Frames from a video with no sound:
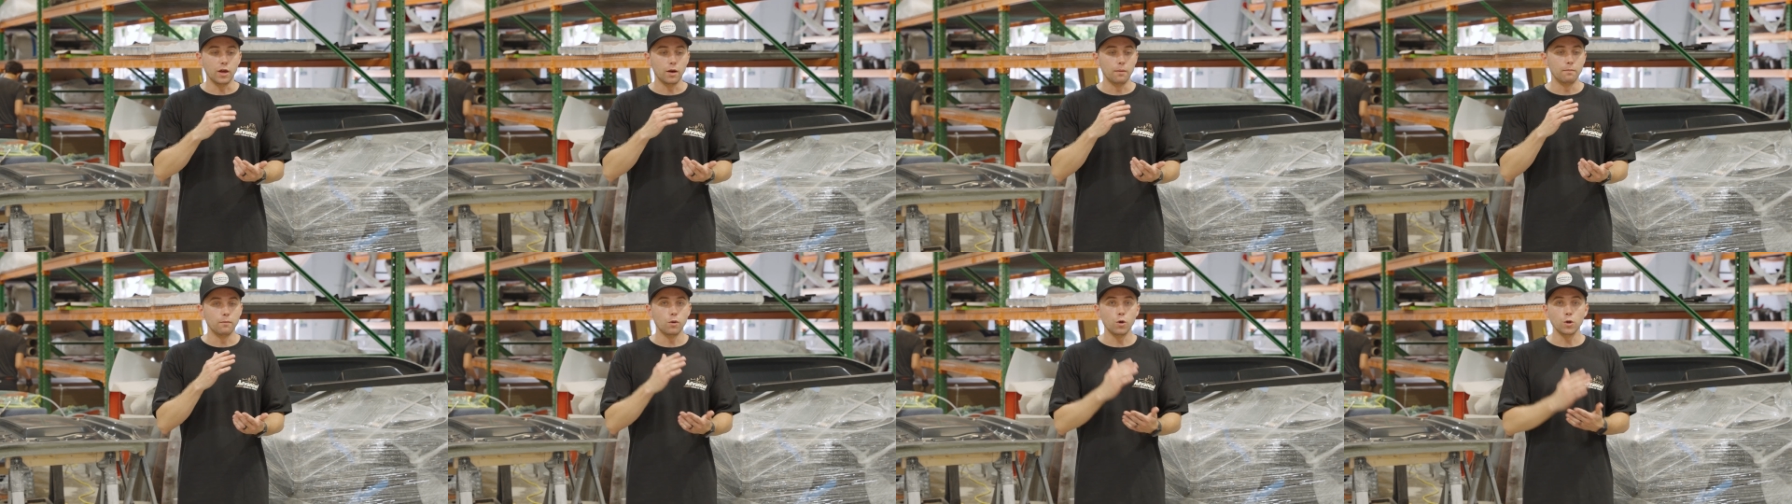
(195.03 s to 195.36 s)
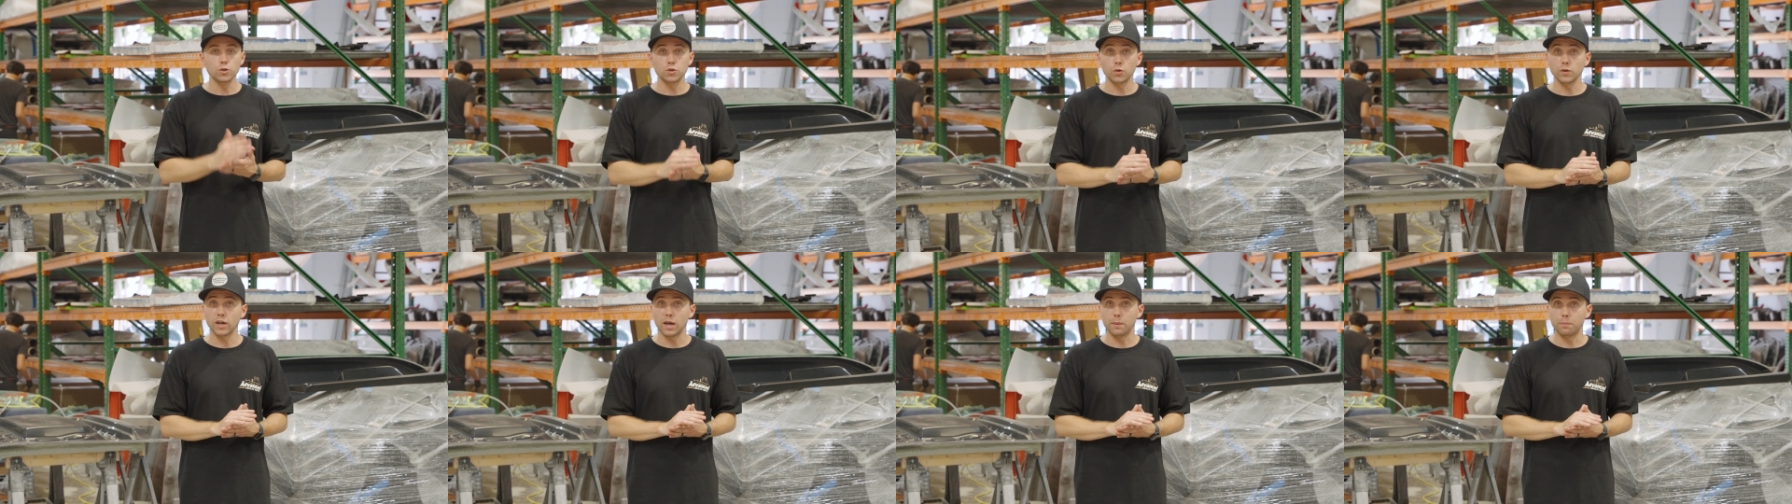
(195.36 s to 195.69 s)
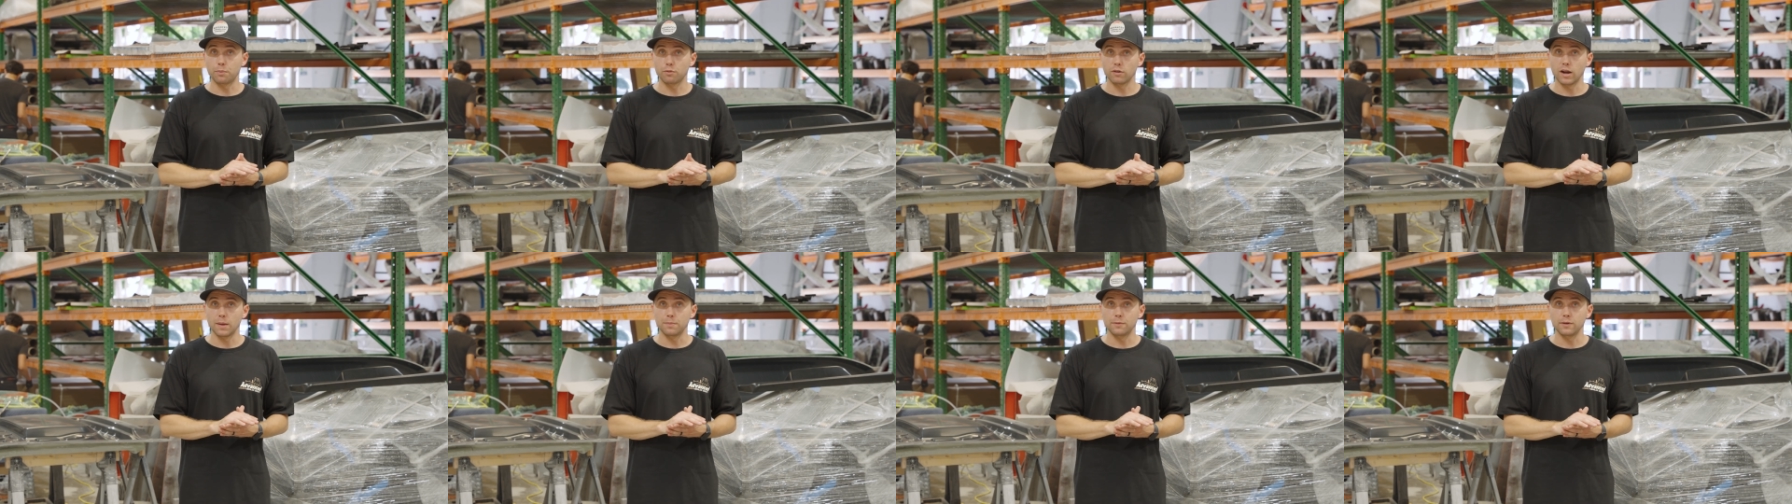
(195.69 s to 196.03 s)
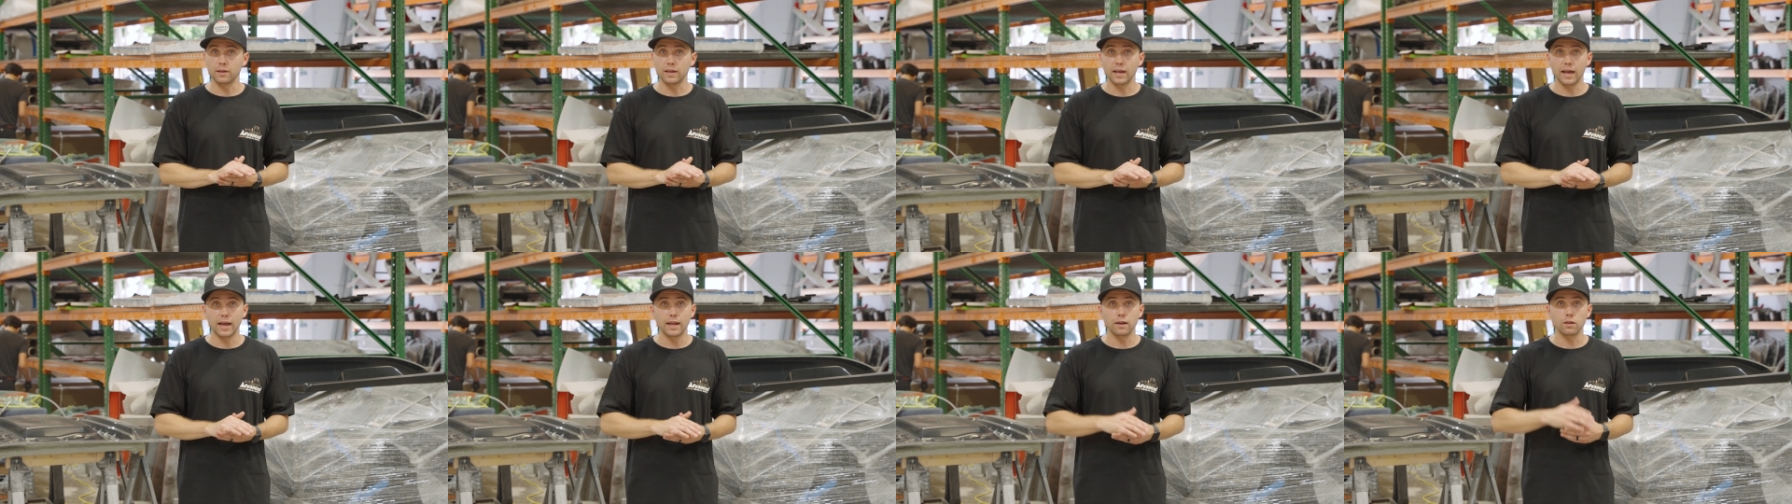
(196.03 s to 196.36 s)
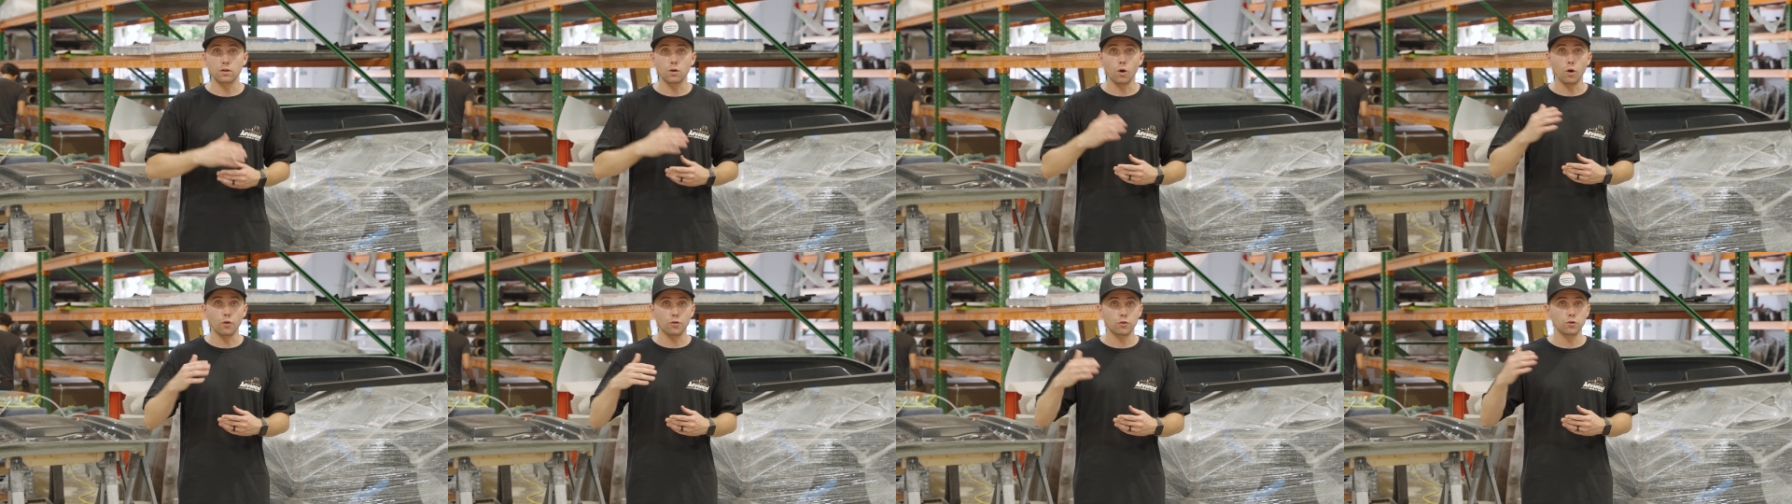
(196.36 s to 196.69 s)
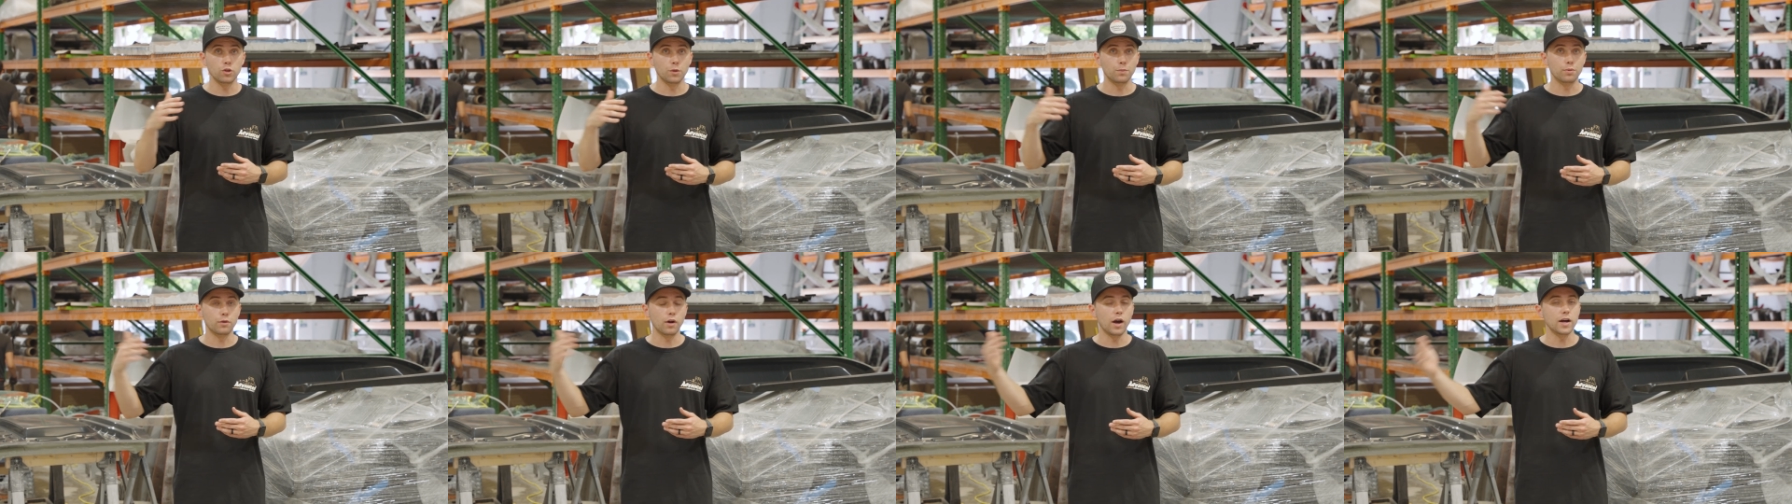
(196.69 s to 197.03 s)
the molds will get prepped again, go through
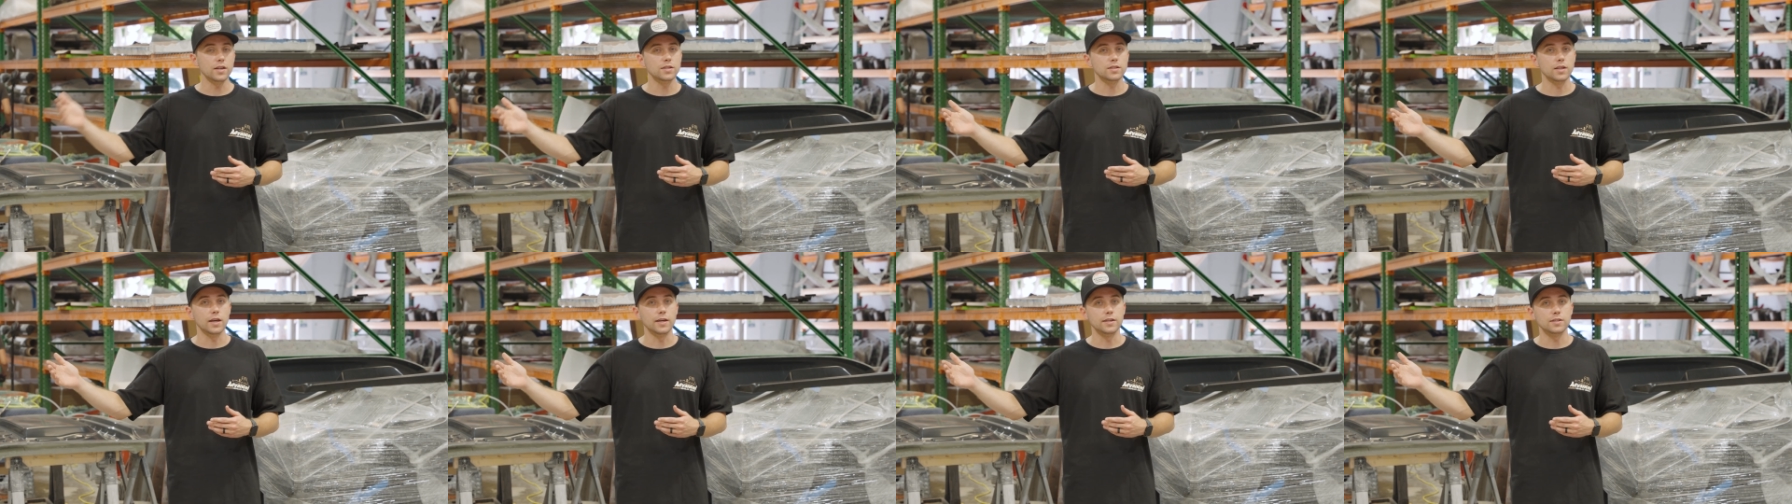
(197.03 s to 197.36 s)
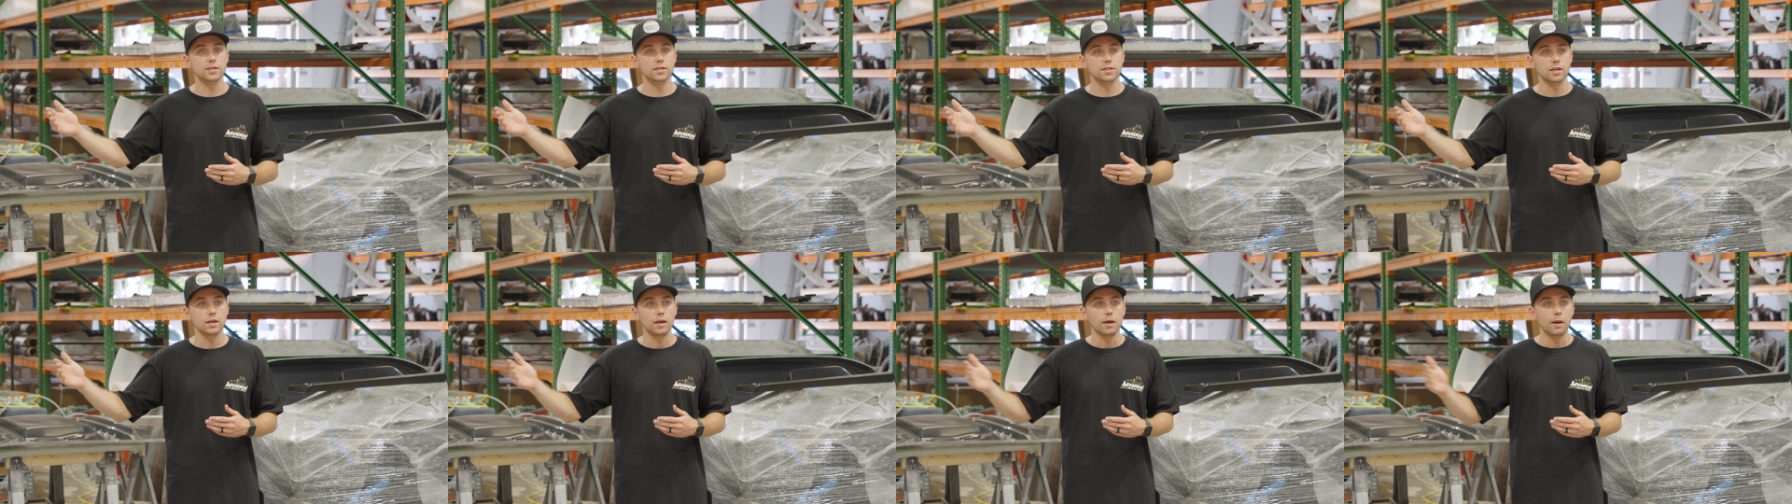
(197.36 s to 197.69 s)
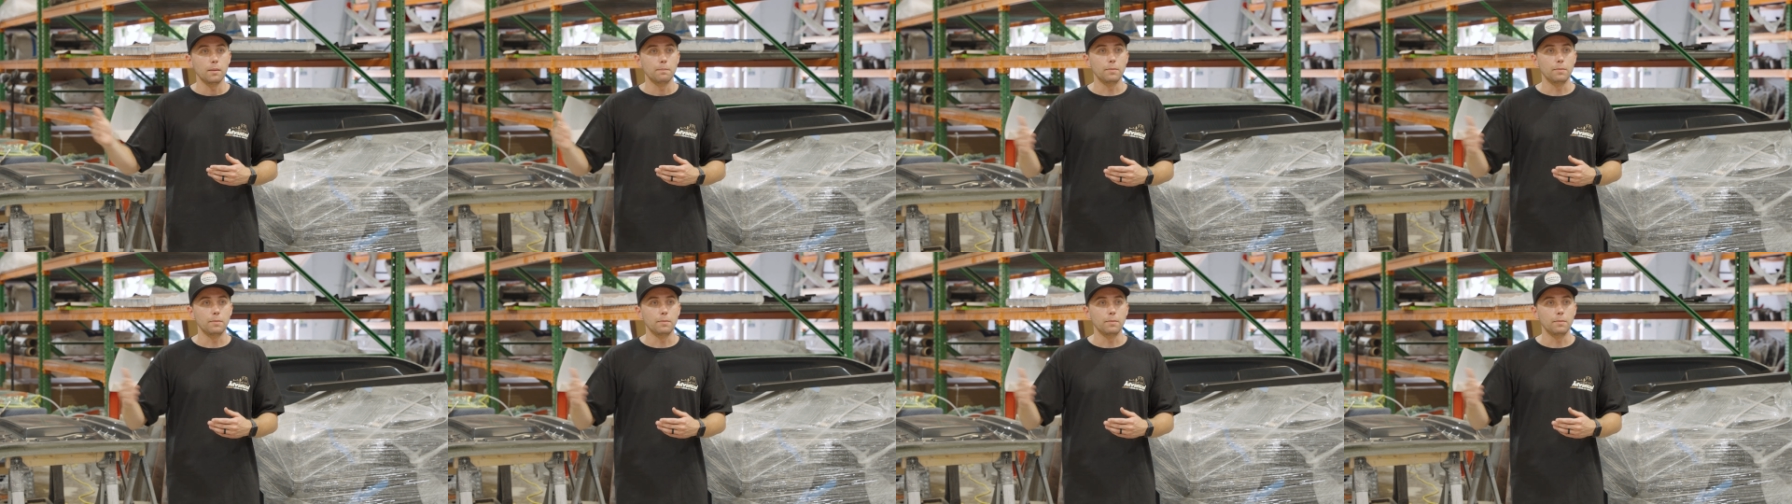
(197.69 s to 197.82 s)
the process,